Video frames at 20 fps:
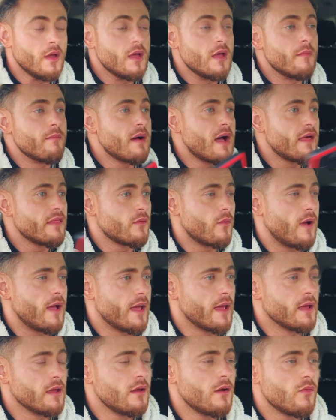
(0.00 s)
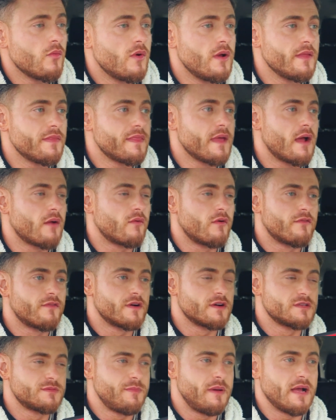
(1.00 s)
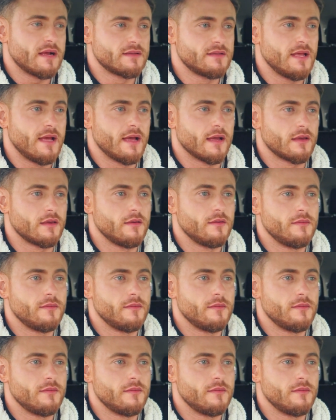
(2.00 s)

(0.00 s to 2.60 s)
And by the way, with that reverse pec deck,